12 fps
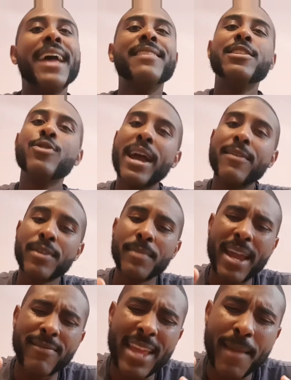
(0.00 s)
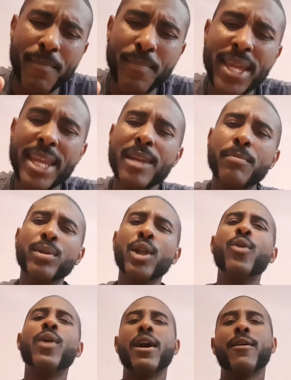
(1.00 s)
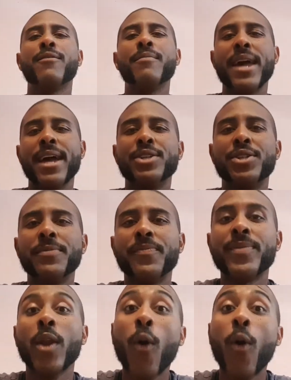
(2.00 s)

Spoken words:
And then you have them have that big blowout match.